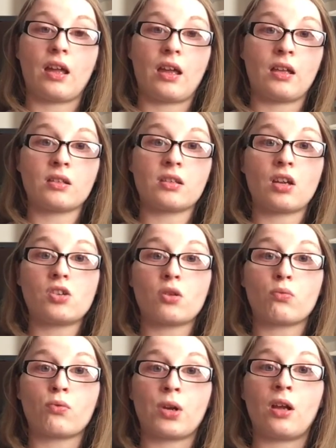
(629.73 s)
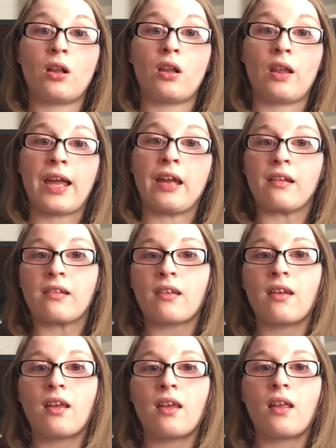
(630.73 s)
in such a real light
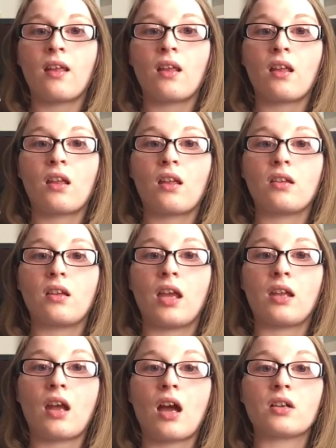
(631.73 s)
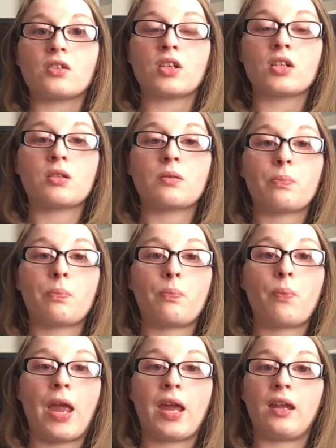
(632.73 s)
and not just
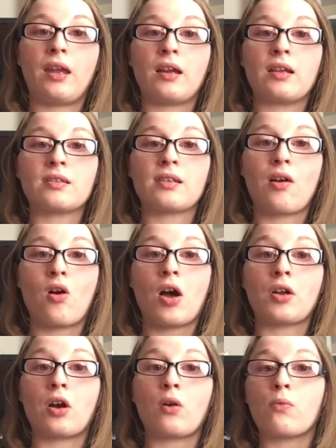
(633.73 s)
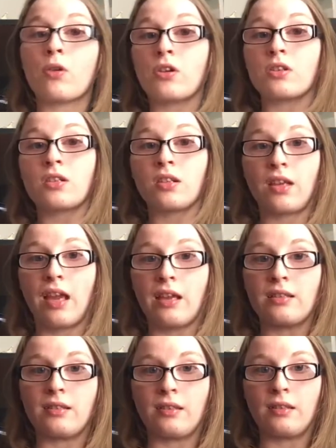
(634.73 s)
painting us on our worst
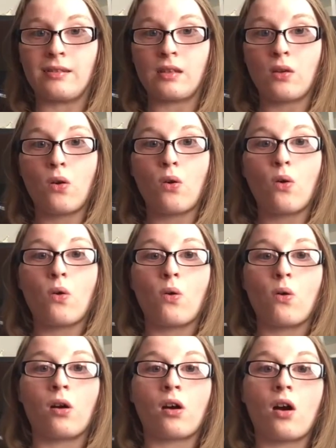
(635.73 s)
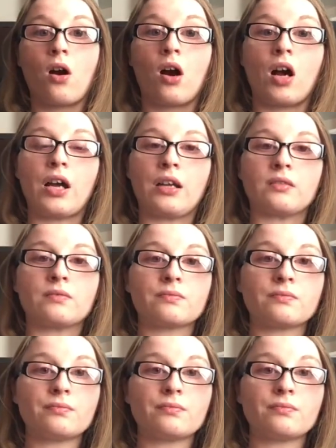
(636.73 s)
cases or on